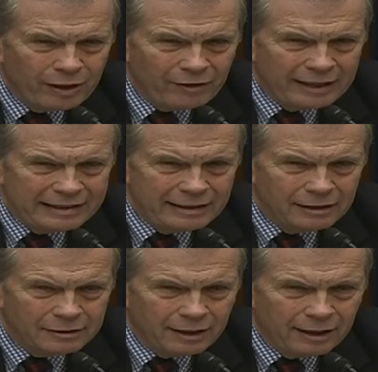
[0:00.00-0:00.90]
have
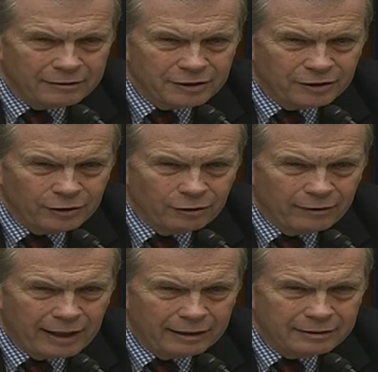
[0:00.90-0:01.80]
ideas on how to secure
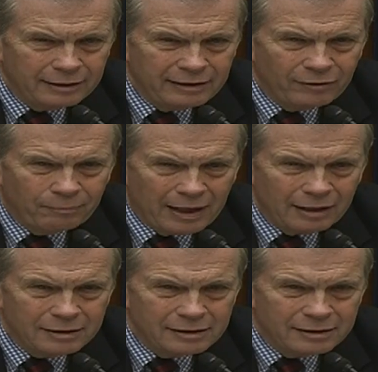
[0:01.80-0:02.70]
that and even
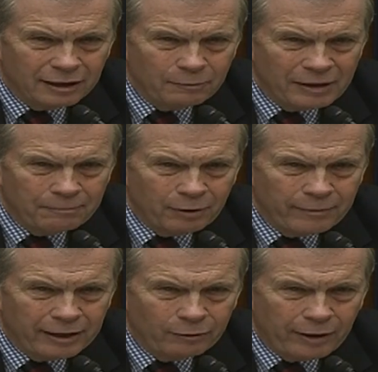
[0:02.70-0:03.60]
policies that could be
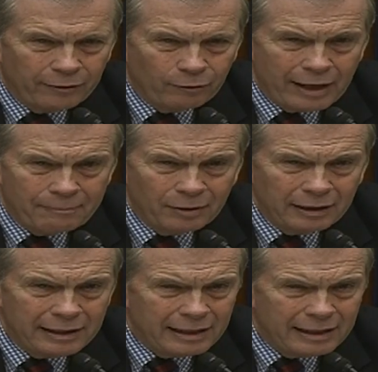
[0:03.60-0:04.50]
implemented rather
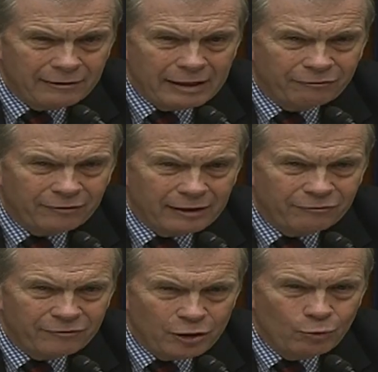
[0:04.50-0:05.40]
rapidly. If,
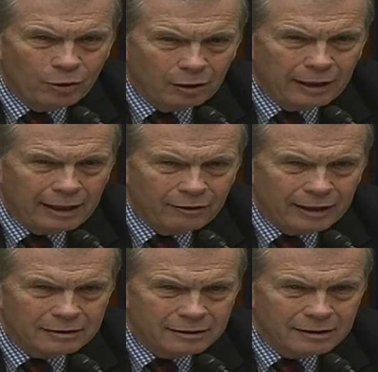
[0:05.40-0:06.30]
if you were allowed
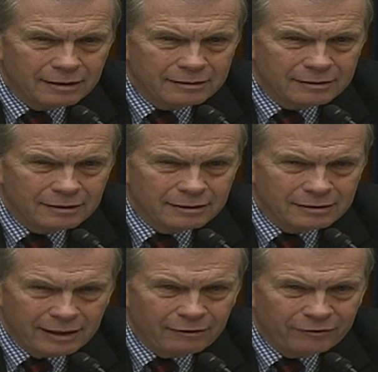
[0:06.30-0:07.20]
as a, as a
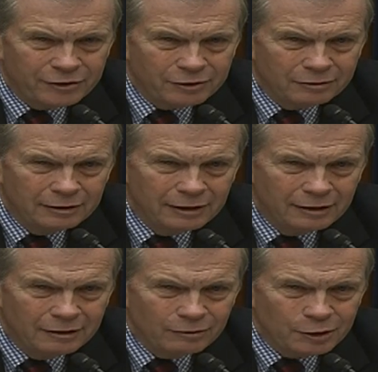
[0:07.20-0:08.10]
state official
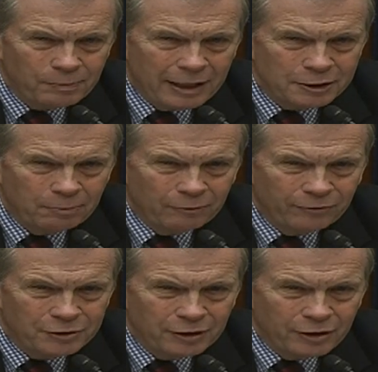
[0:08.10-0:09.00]
responsible
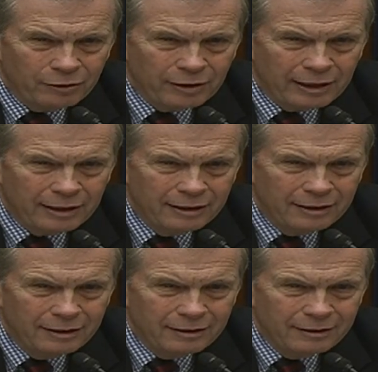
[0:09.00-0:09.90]
for securing
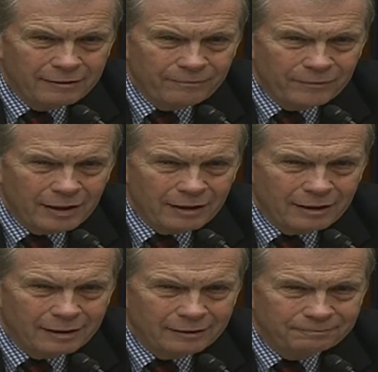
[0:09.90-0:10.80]

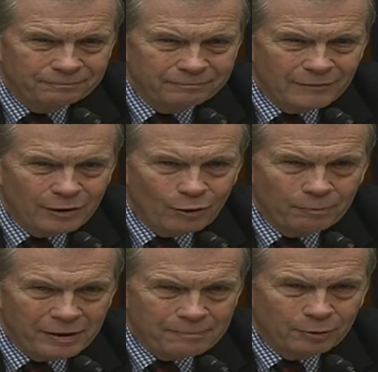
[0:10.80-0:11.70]
um,
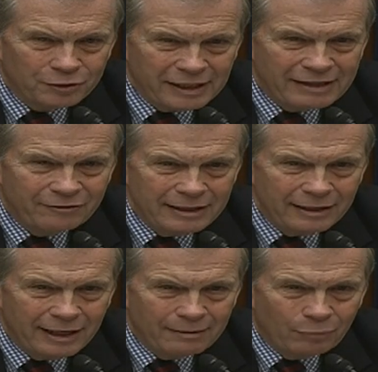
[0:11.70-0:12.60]
your people's
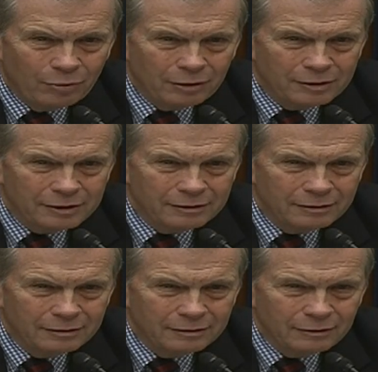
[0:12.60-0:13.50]
safety and borders,
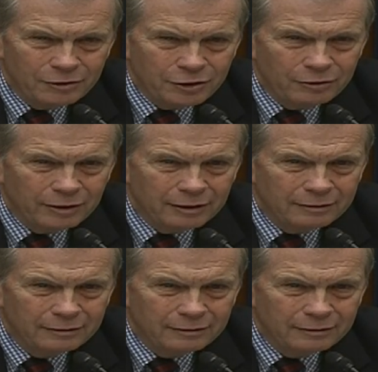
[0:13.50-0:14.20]
could you do it?